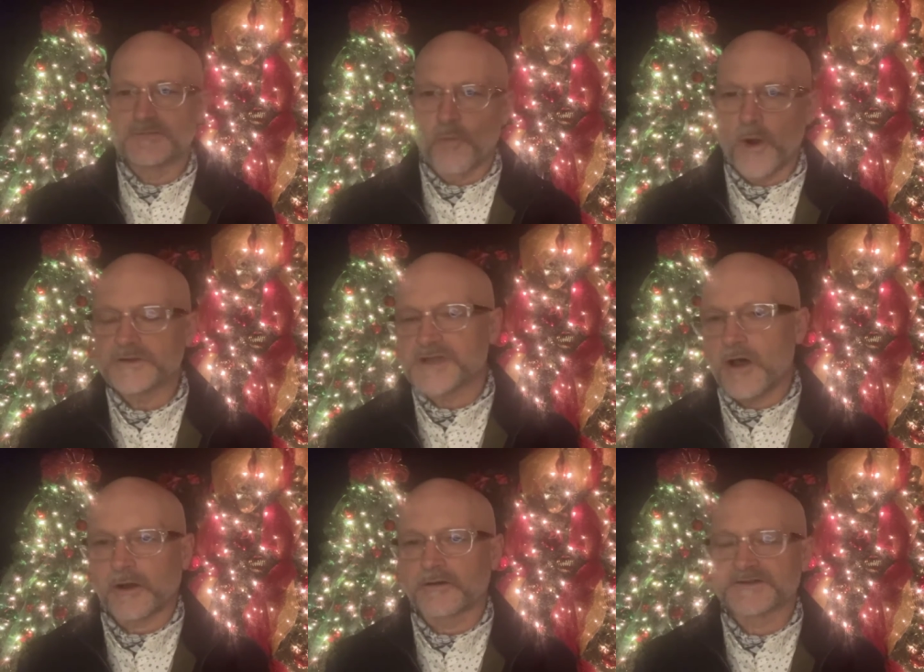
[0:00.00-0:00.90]
word
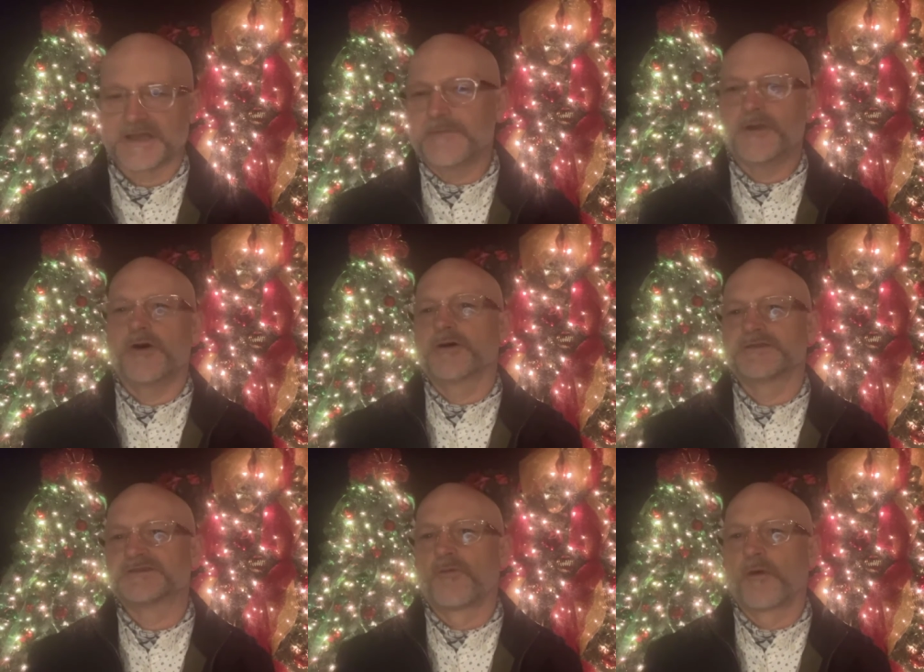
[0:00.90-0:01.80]
talkers coming on
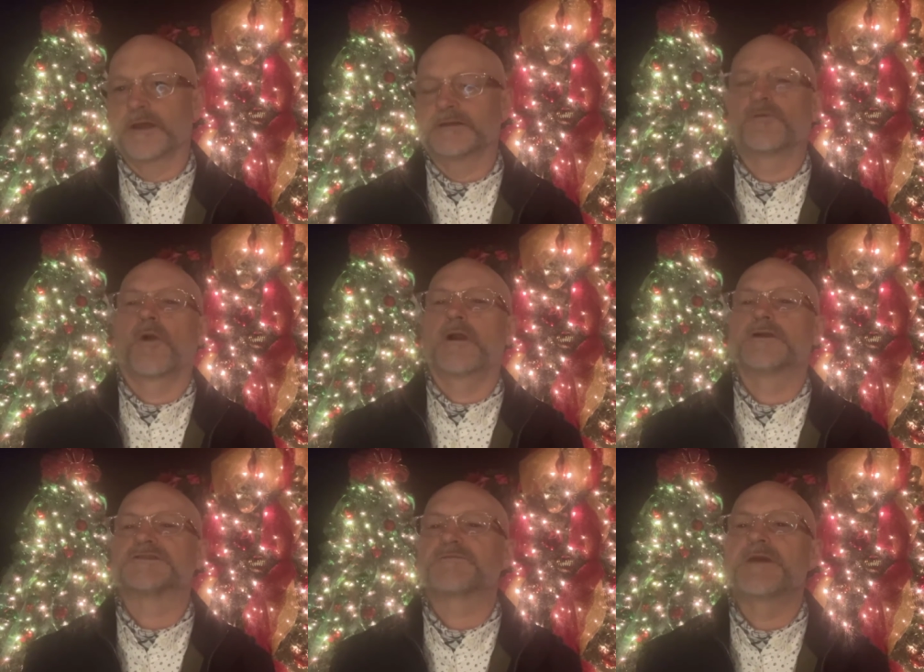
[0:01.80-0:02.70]
this morning. Word
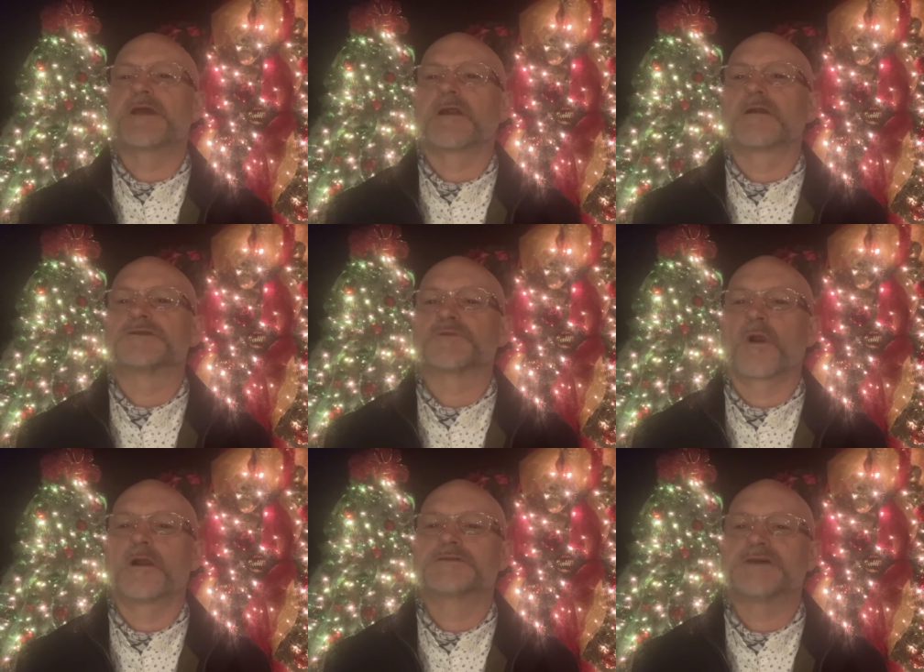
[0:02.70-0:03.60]
speakers,
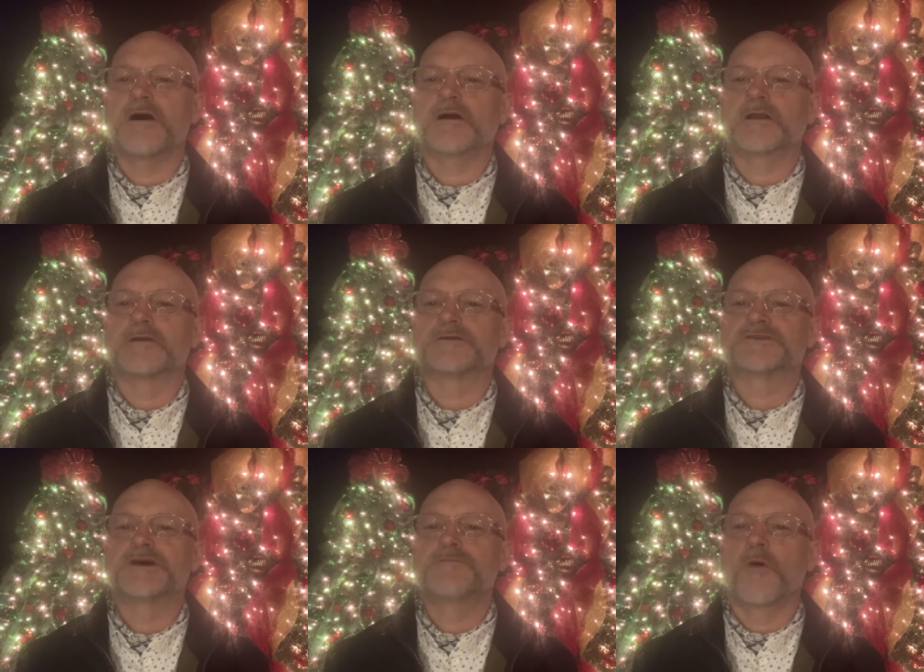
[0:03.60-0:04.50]
word talkers.
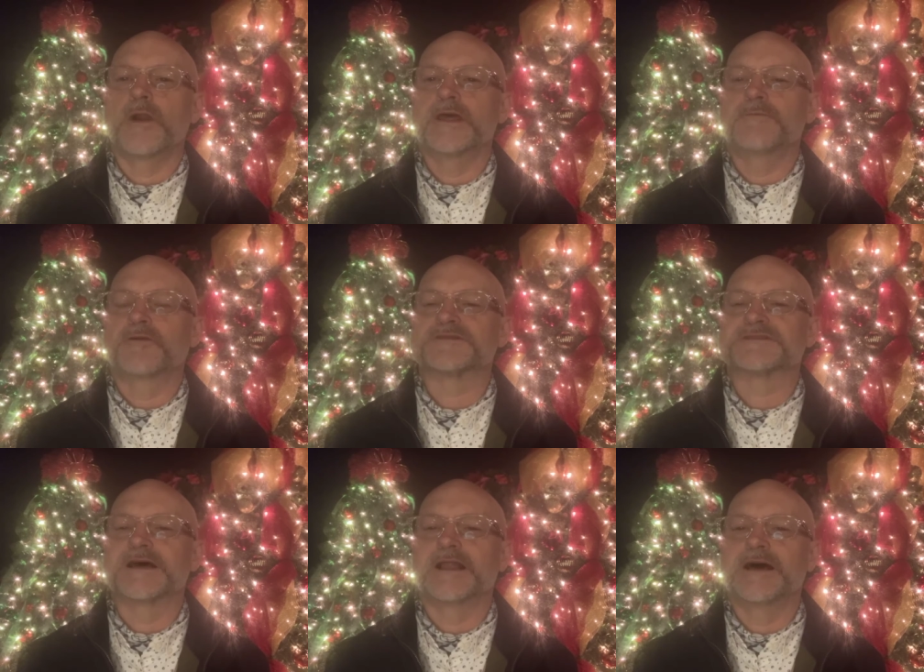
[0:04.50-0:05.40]
Good morning, Priscilla.